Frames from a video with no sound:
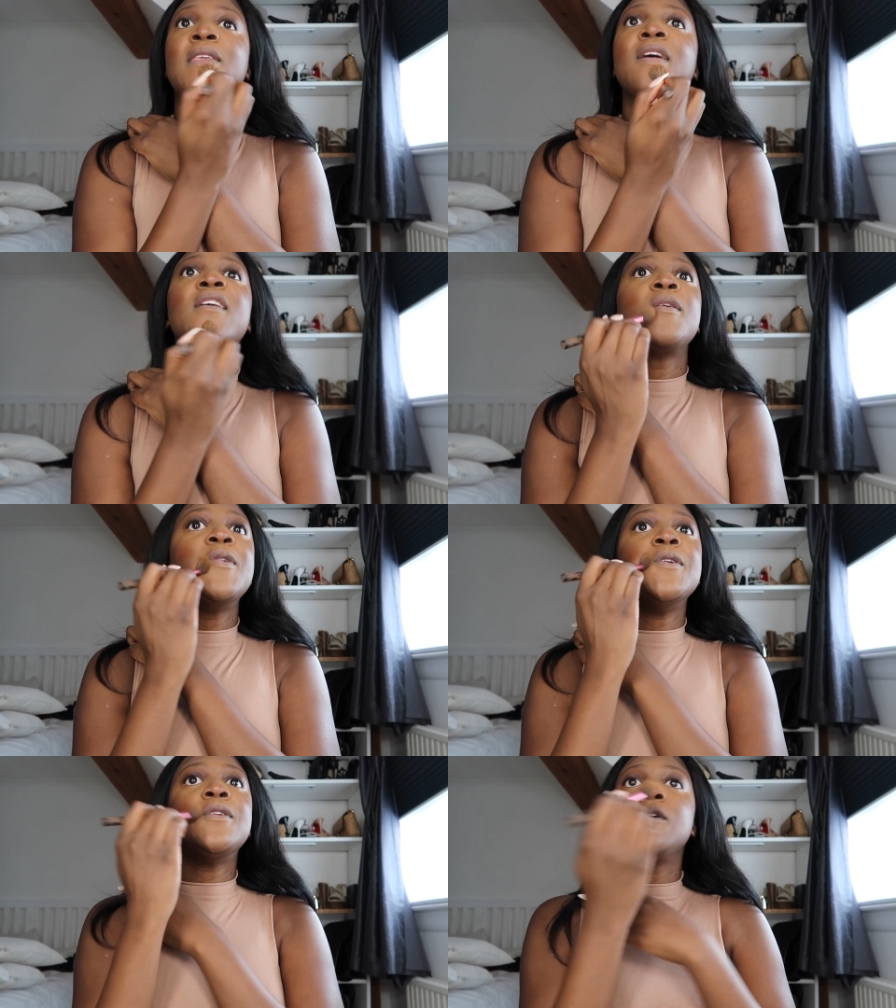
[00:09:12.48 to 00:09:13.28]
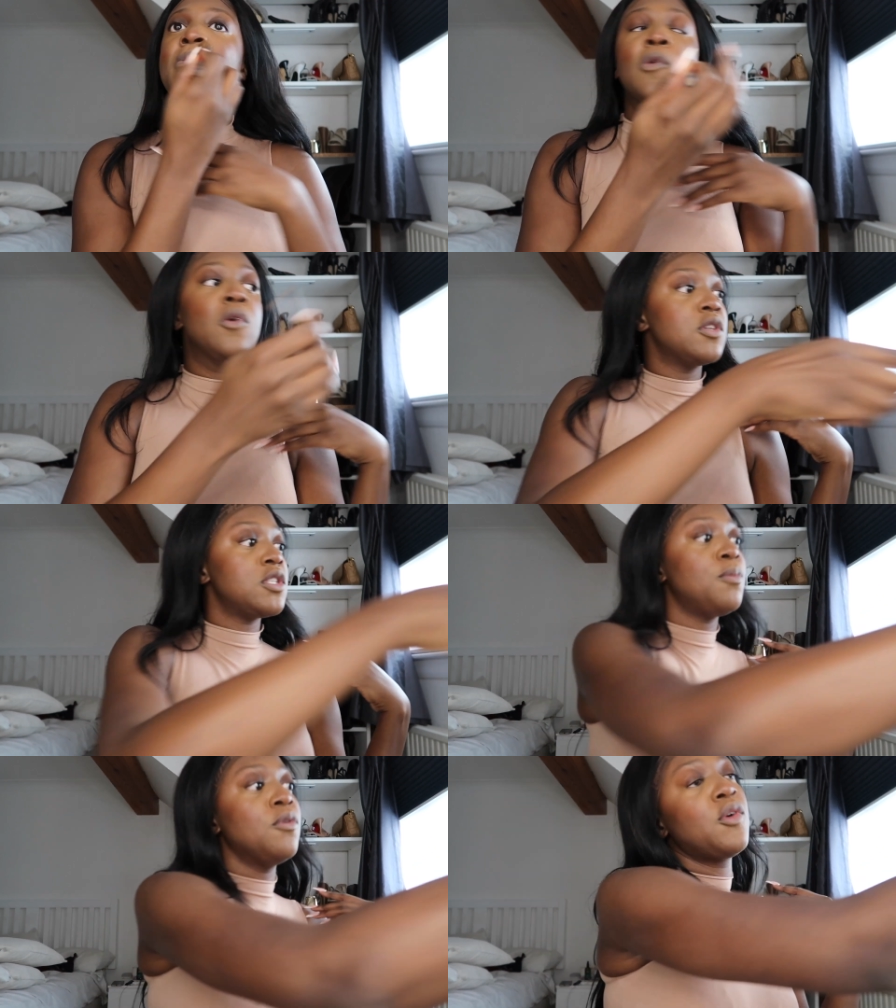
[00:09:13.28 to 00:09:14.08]
I think we should do more to
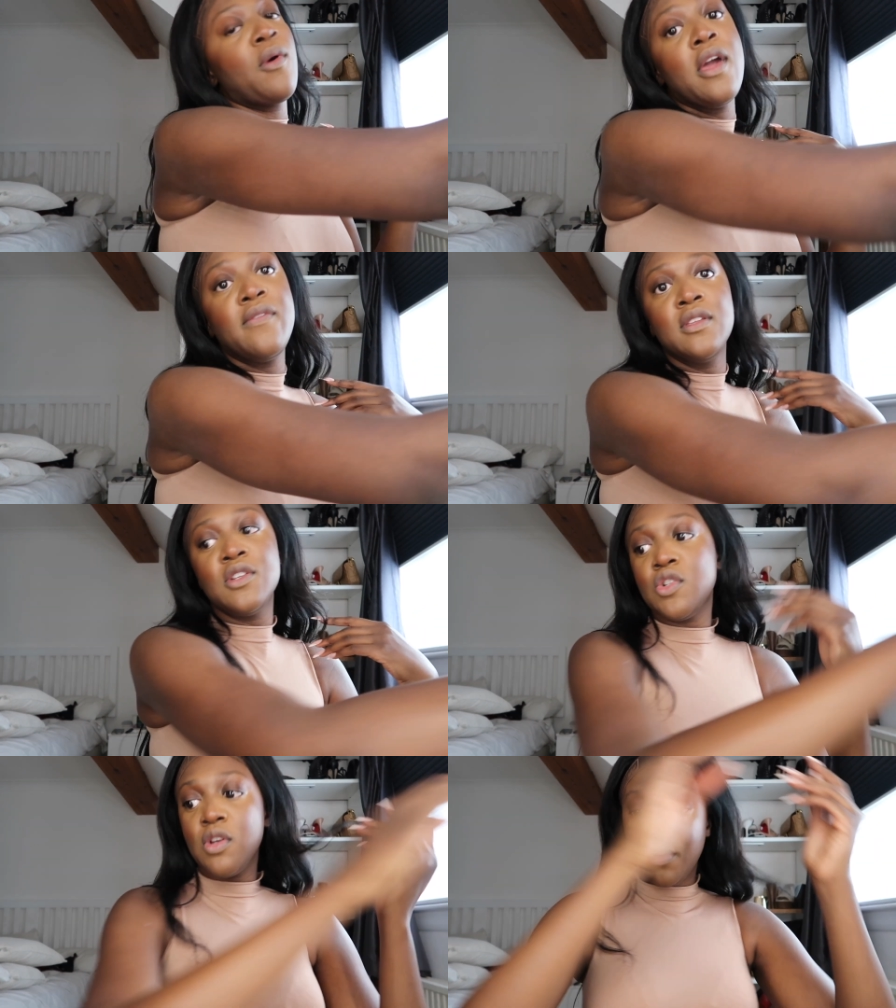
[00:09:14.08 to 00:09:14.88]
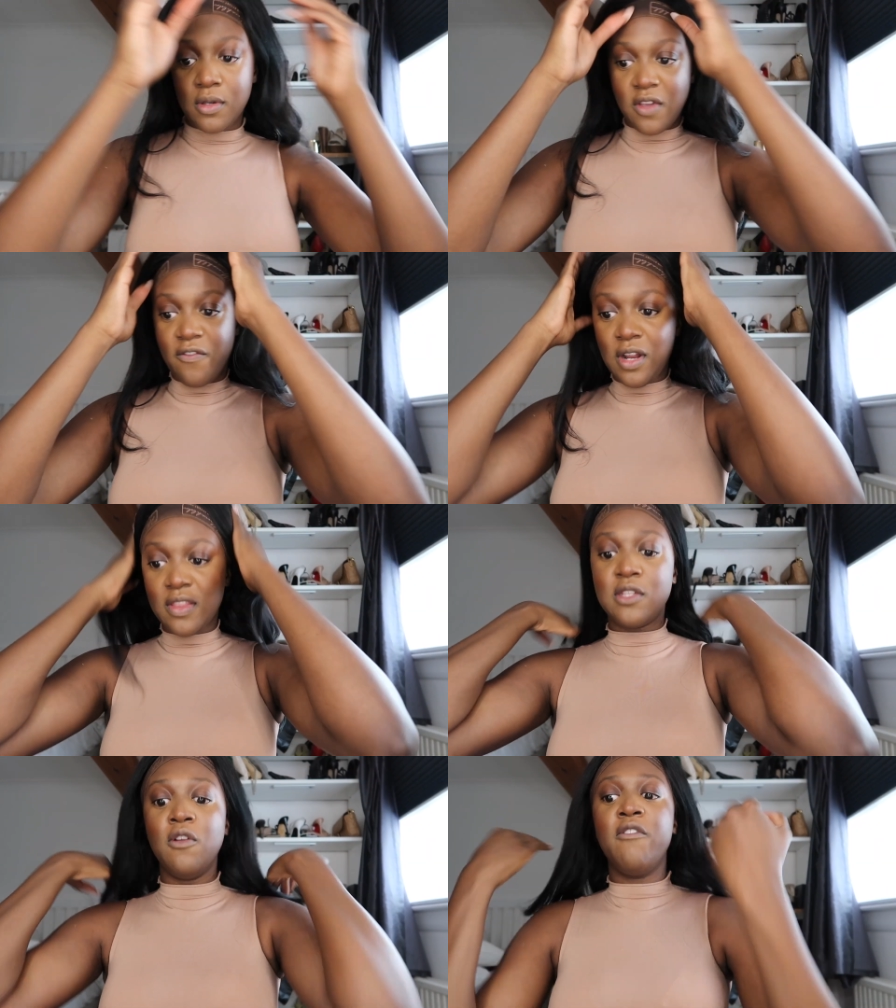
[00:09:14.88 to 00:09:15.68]
support the creative industry because I feel like
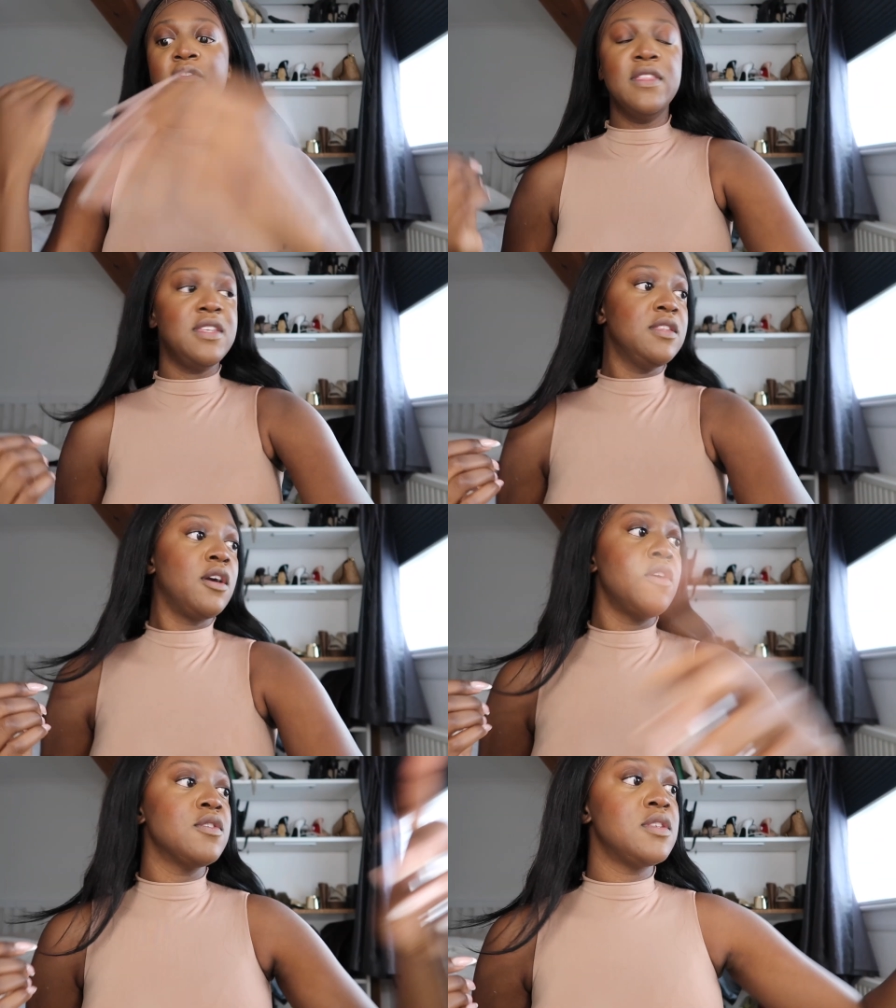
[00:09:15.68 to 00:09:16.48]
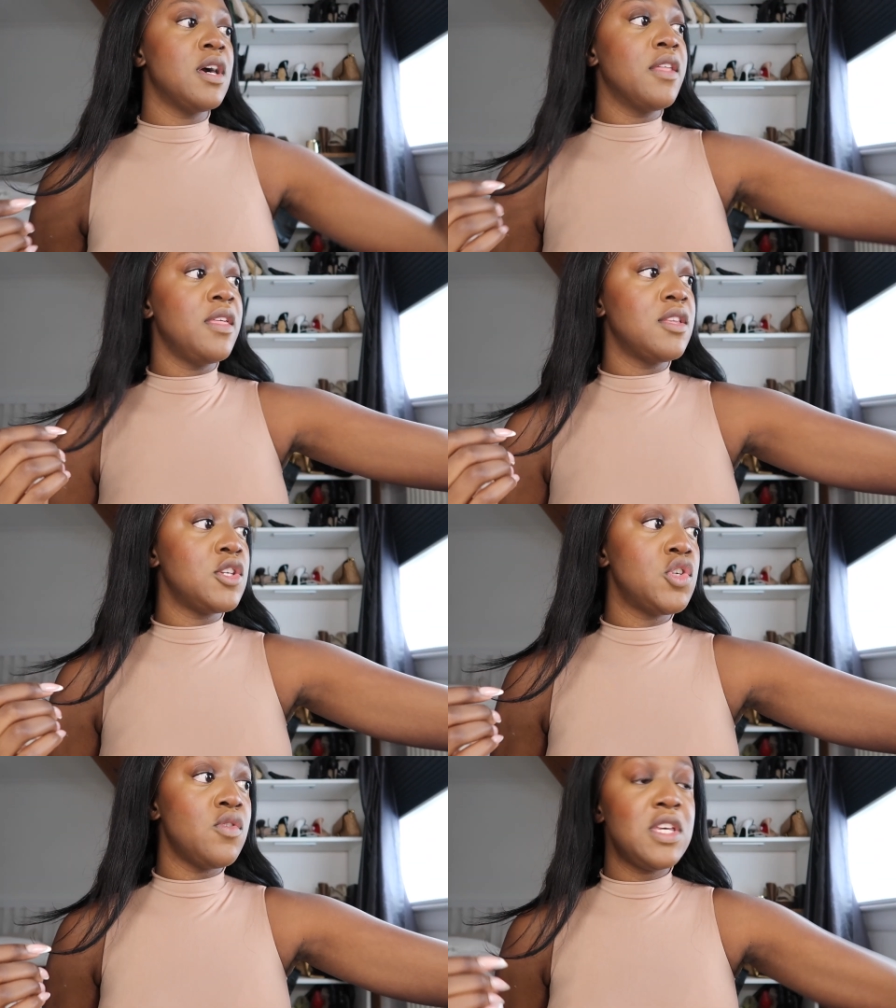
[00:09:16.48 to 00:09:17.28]
there's a lot of funding that goes into other
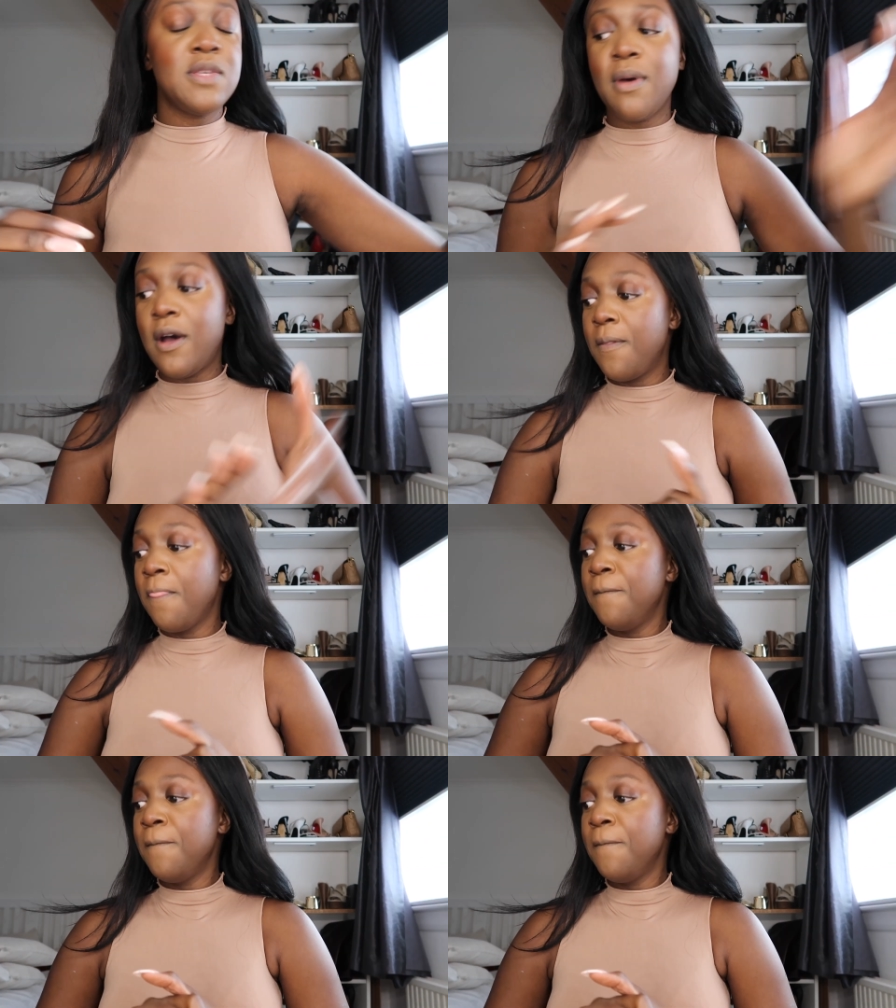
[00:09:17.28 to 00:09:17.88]
industries, but